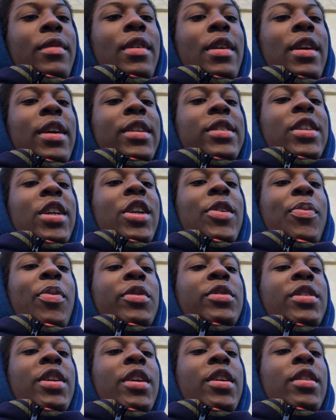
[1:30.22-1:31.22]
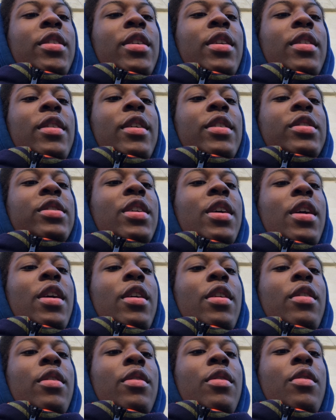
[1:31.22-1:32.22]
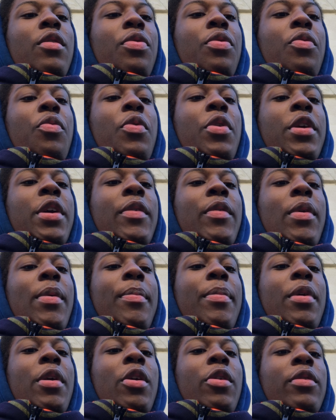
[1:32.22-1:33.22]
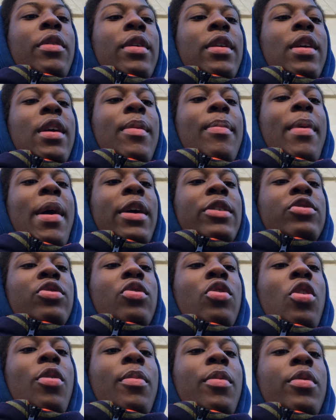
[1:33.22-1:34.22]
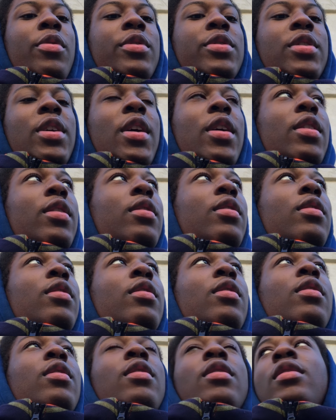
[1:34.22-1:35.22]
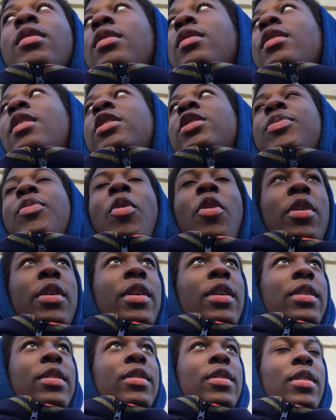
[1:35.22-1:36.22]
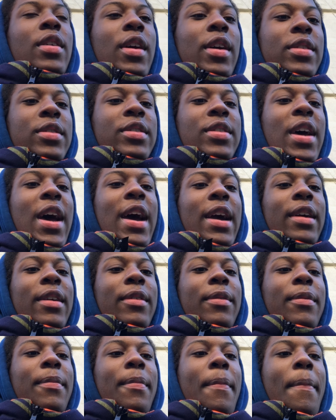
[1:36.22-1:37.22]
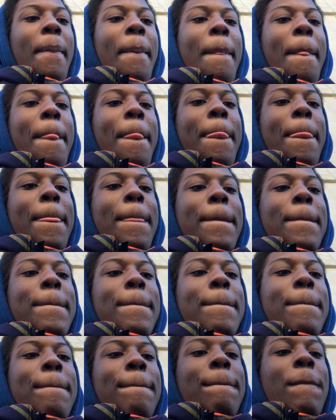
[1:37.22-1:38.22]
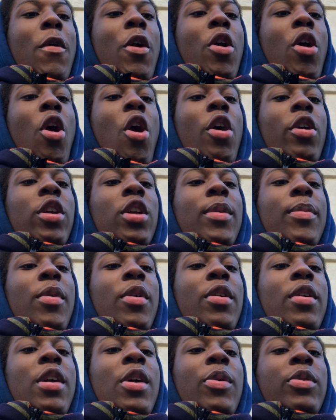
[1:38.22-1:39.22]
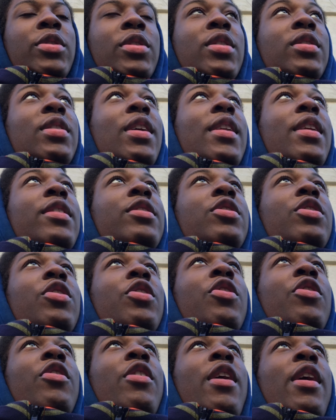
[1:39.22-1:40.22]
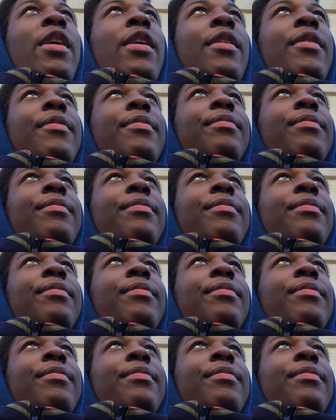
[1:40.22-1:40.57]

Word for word: It says, particularly this year, we can rebuild and get back to normal, he said. This morning's attack on our community was intended to create